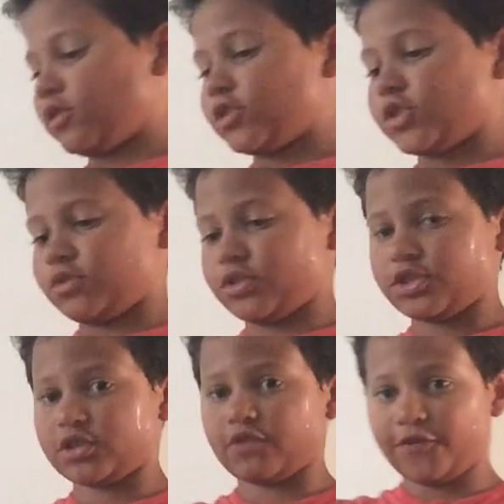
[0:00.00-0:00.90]
So this
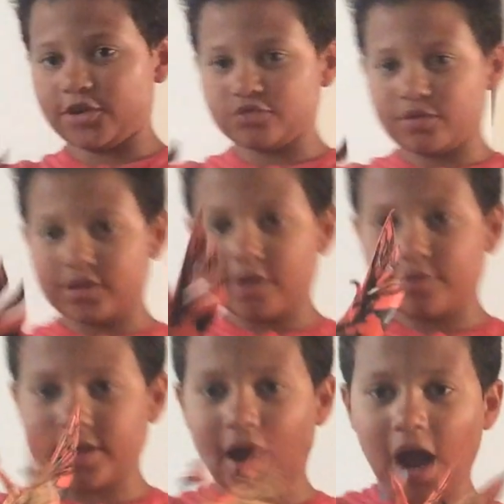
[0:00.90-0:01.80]
is the first one that
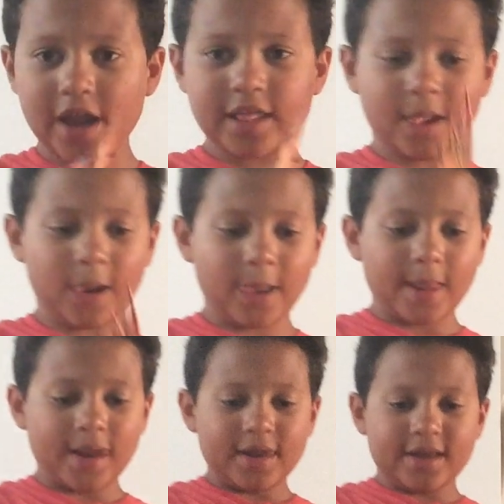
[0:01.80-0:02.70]
we got.
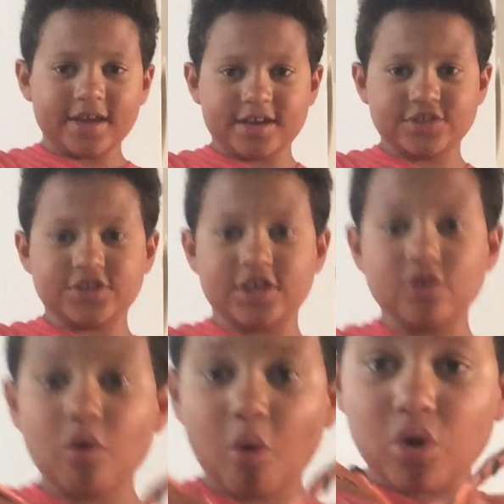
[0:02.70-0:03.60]
It is the
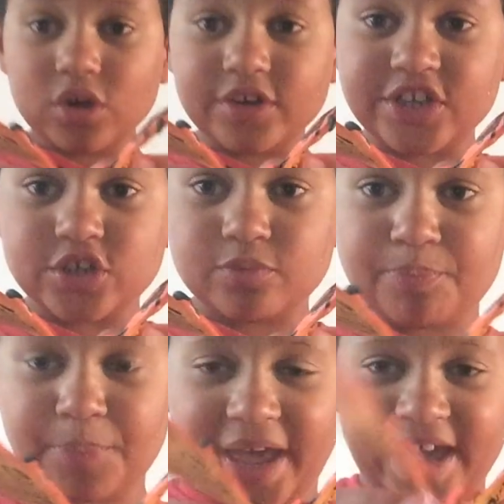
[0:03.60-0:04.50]
orange
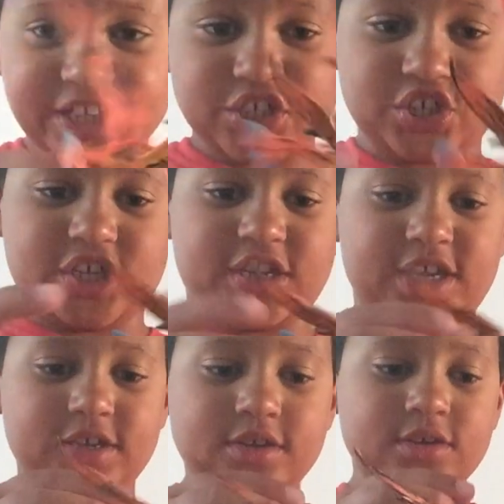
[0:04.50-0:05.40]

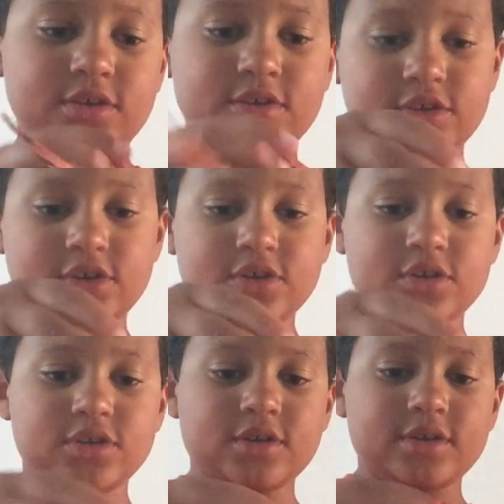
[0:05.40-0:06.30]
banshee.
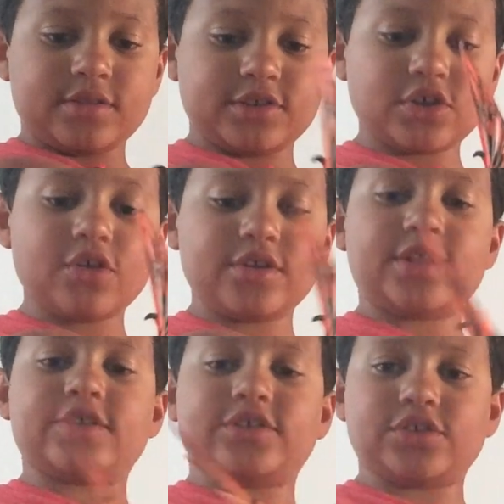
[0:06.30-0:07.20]
This already
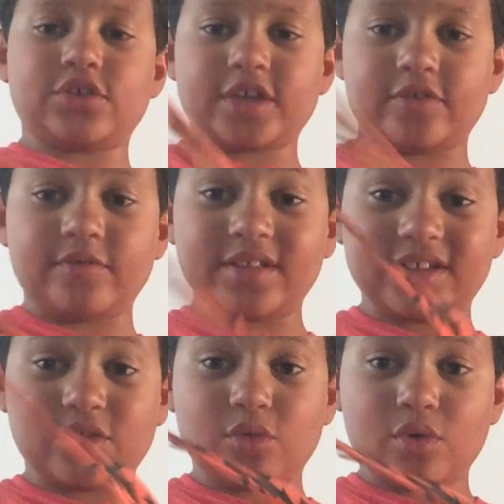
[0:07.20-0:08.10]
this is looking
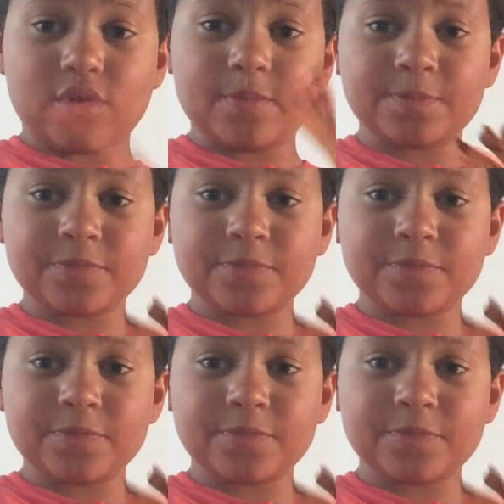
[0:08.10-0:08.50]
really cool.